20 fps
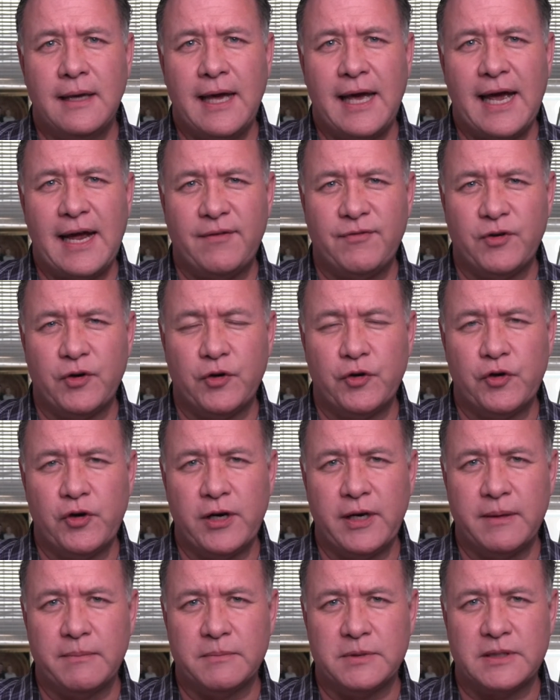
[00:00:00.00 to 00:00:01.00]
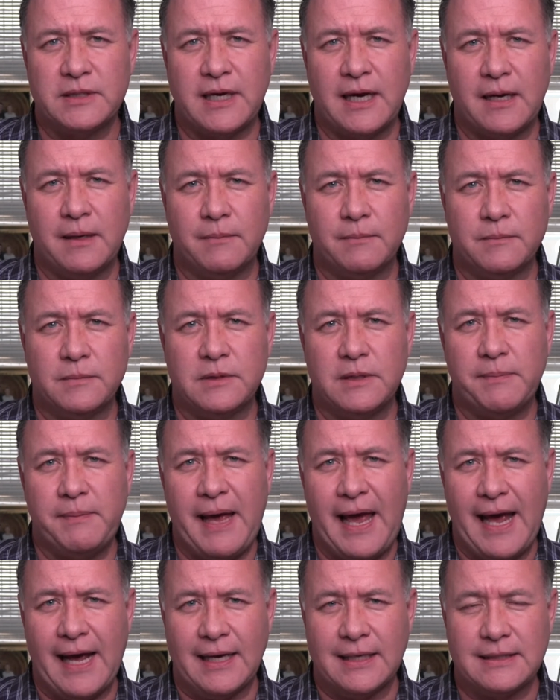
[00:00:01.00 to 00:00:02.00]
have your dreams come to
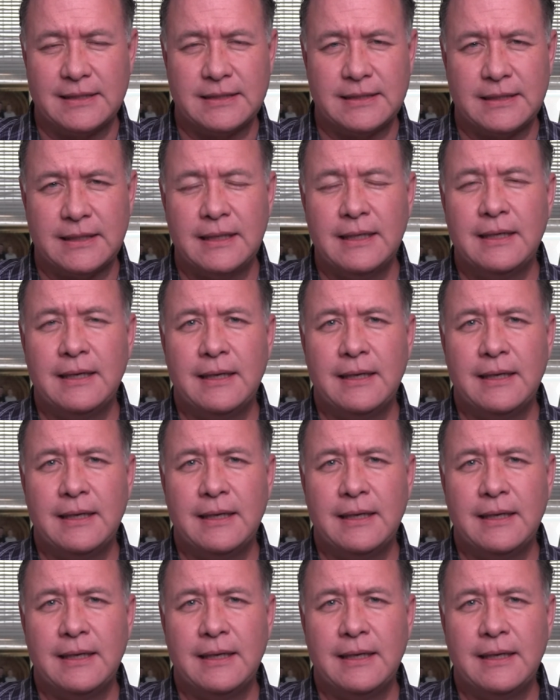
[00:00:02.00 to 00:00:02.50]
pass.